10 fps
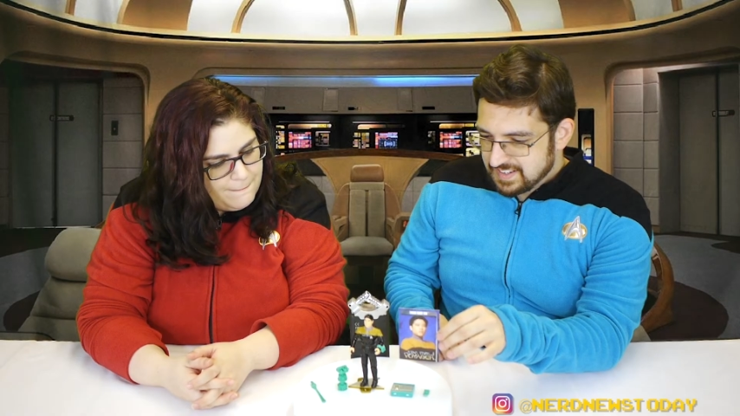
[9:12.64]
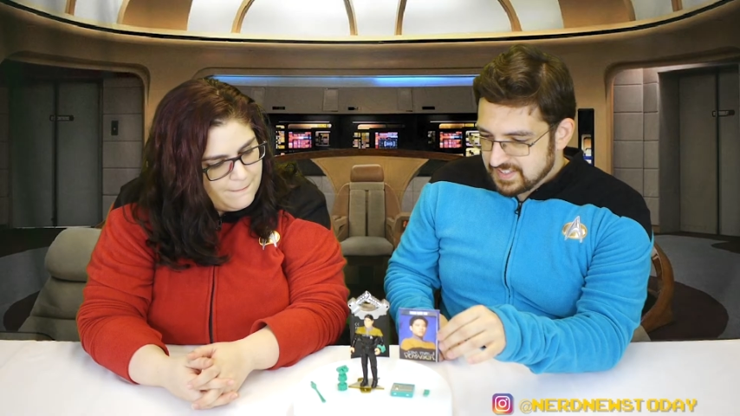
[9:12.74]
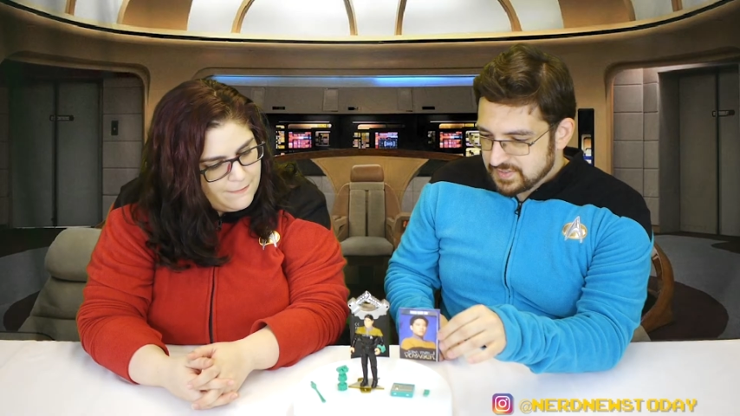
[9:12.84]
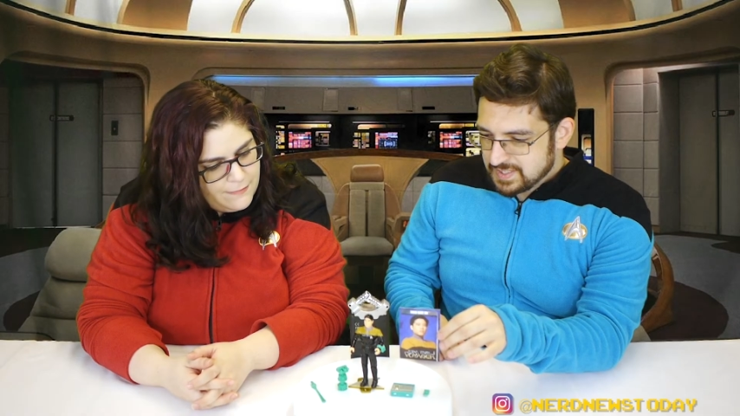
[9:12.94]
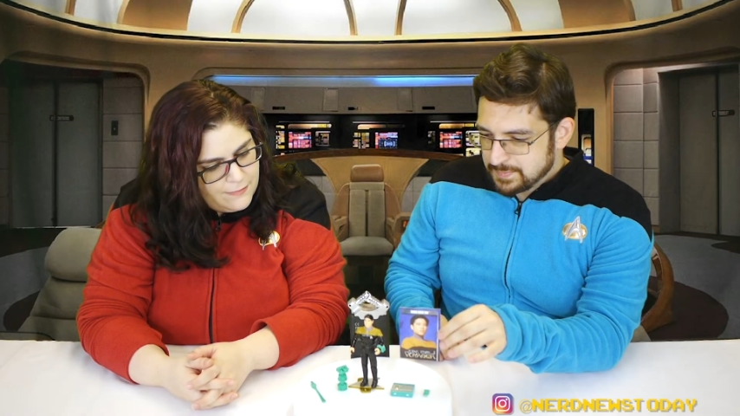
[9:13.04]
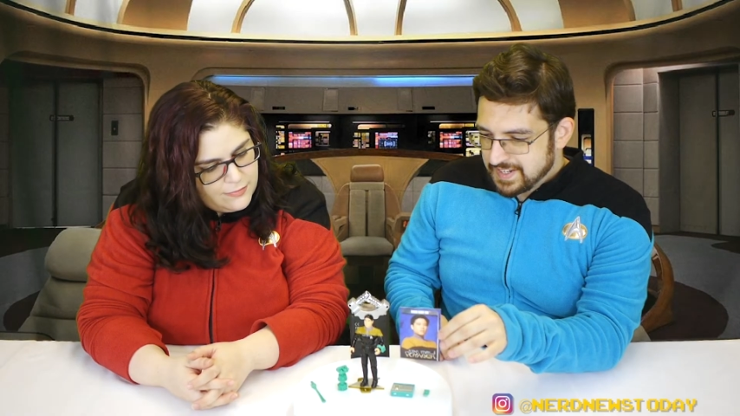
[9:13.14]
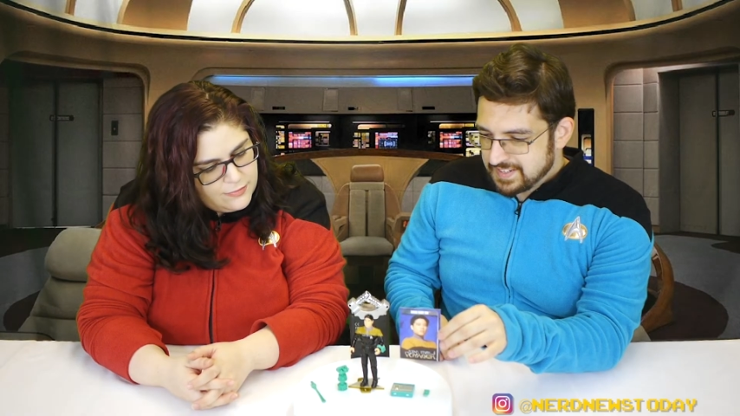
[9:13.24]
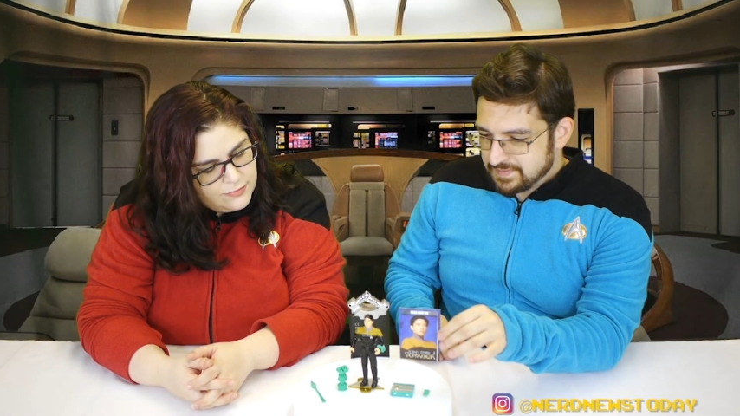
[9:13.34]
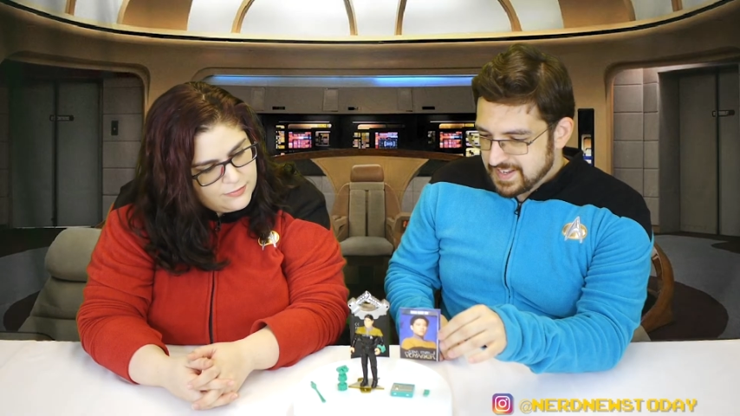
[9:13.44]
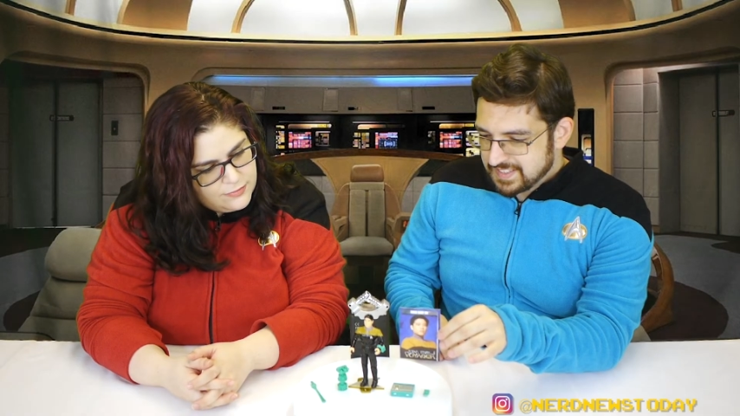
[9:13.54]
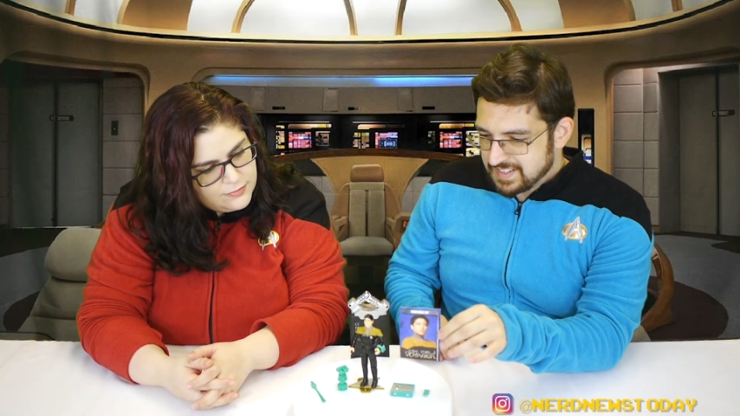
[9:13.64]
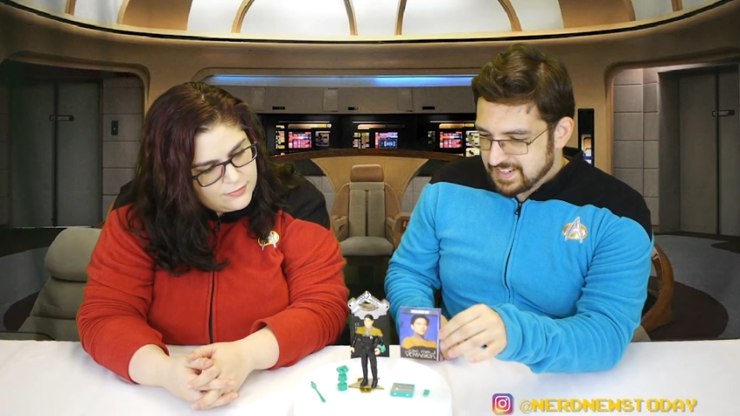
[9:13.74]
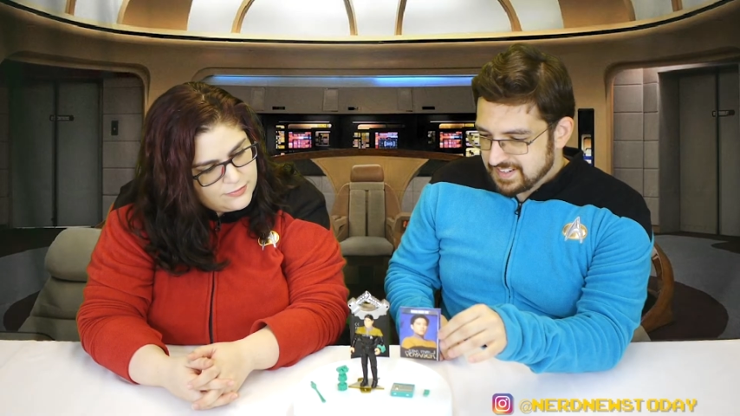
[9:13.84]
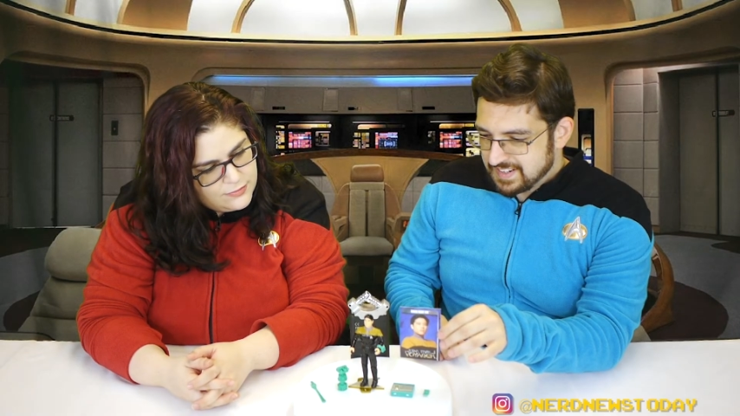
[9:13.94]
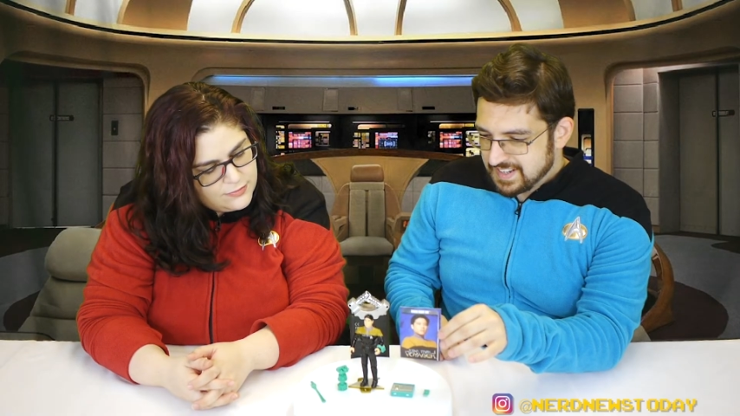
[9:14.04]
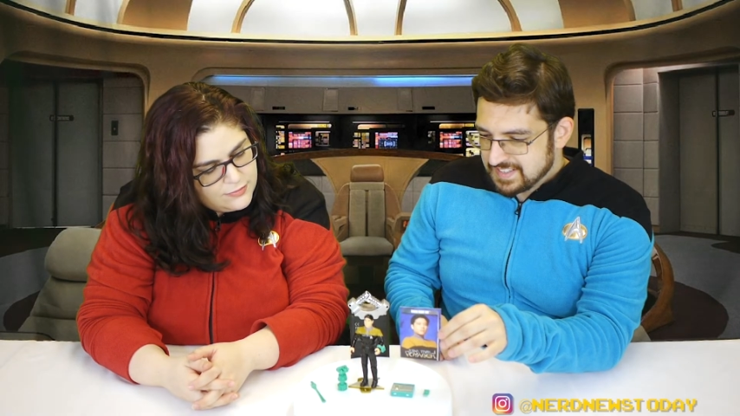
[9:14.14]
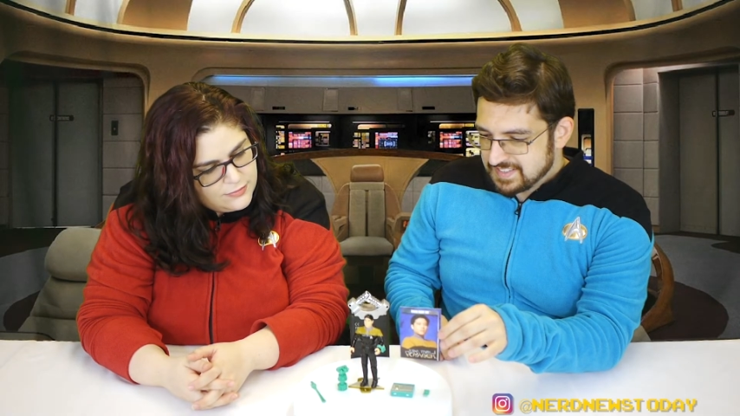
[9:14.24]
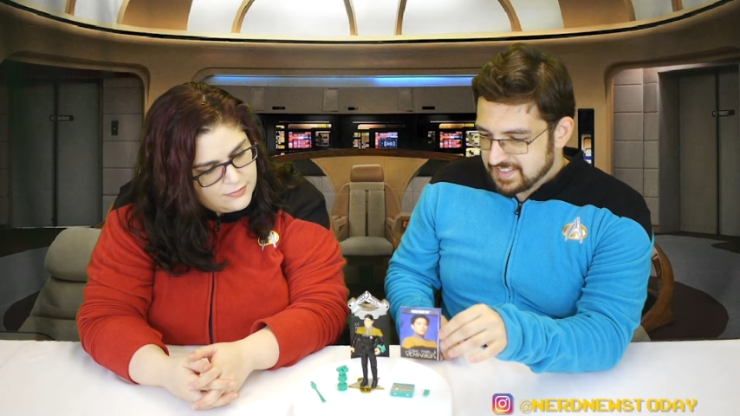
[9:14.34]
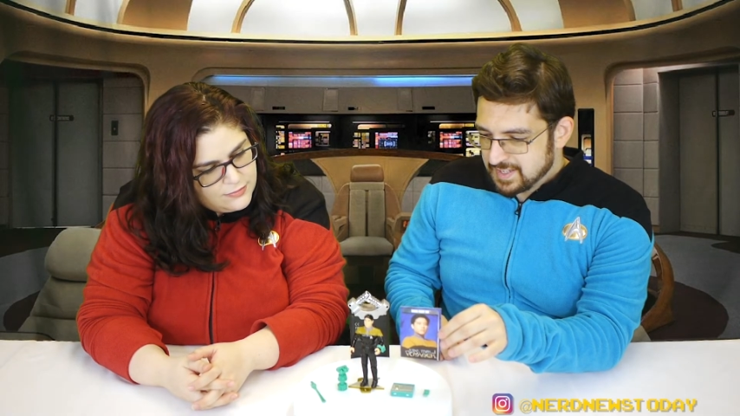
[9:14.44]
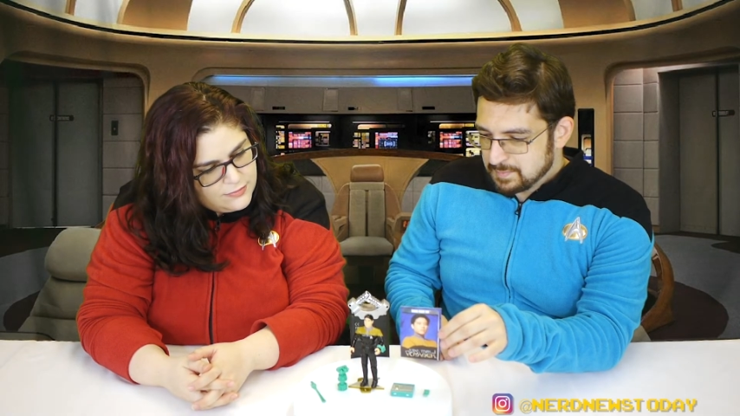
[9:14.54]
Speaker 1: So, despite the fact that
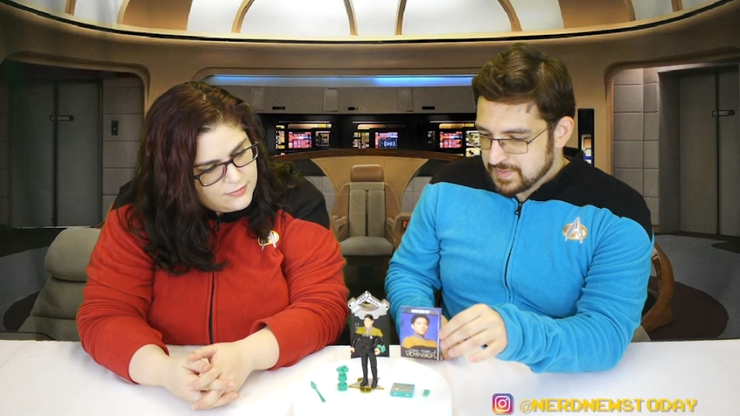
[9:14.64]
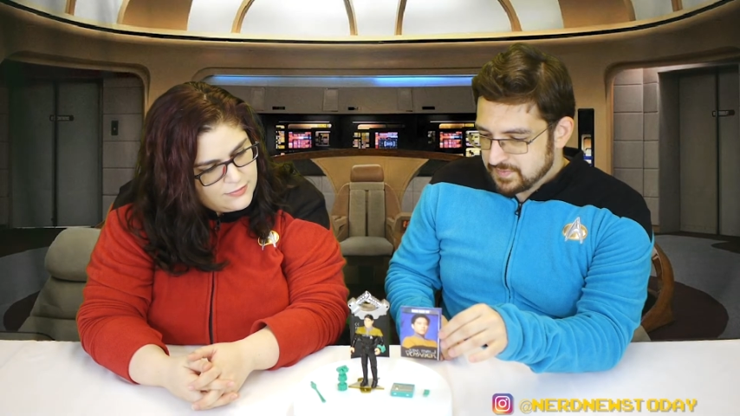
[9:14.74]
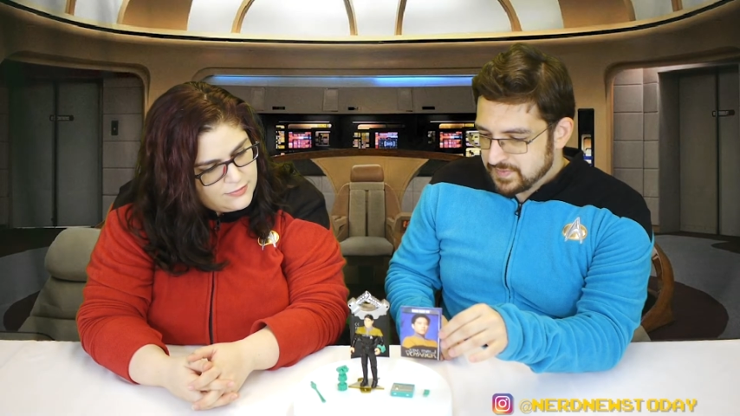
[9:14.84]
Ensign Kim's